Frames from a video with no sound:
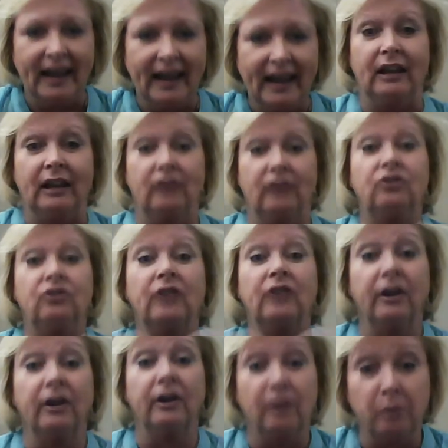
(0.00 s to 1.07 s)
share them
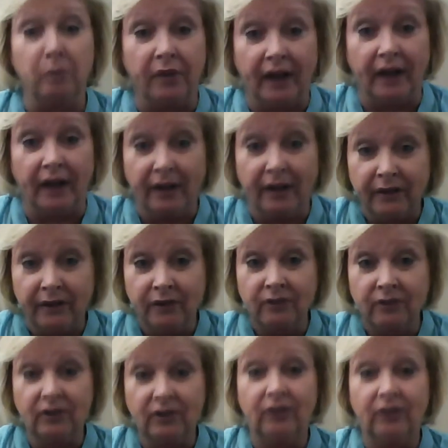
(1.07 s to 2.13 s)
with others,
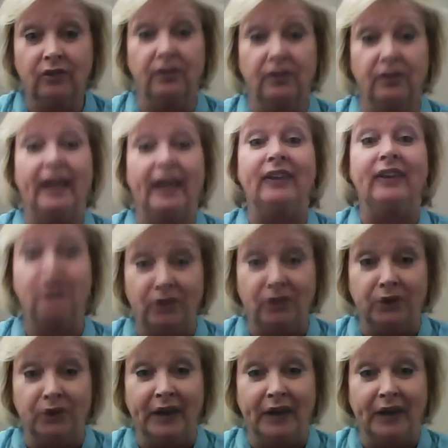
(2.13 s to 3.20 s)
so they too
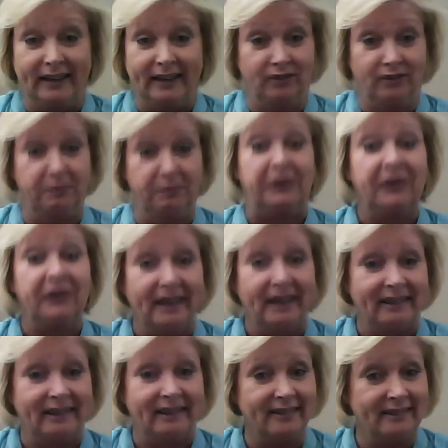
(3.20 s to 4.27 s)
can
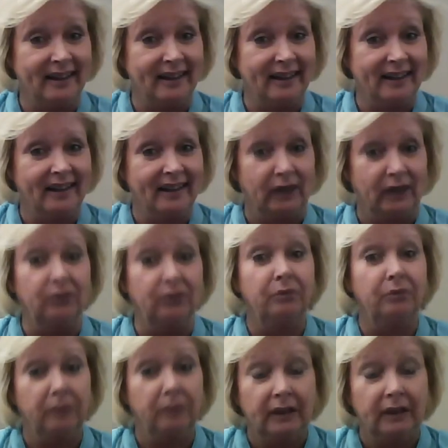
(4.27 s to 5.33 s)
experience, you know,
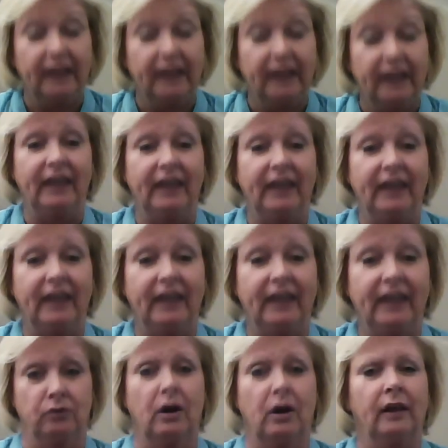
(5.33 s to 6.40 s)
living in their true
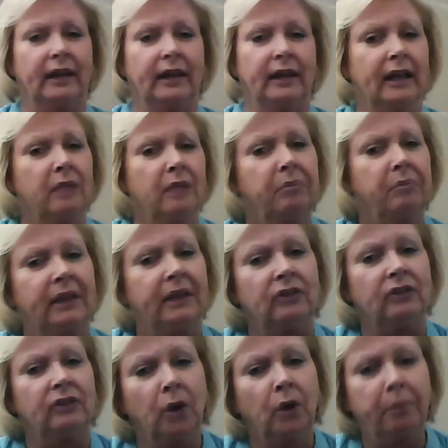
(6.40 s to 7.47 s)
calling, being so
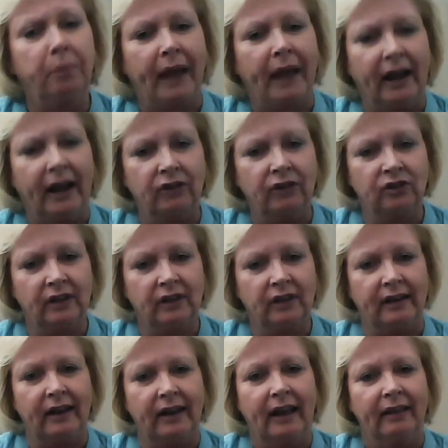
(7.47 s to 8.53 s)
passionate
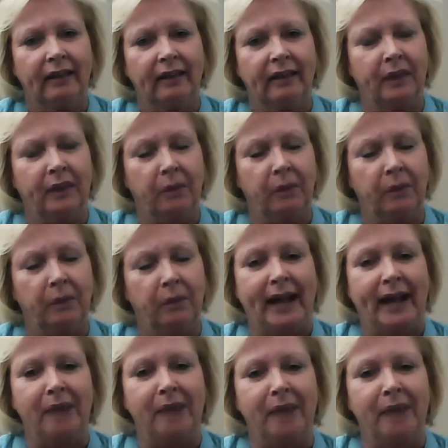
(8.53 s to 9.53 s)
that when they wake up,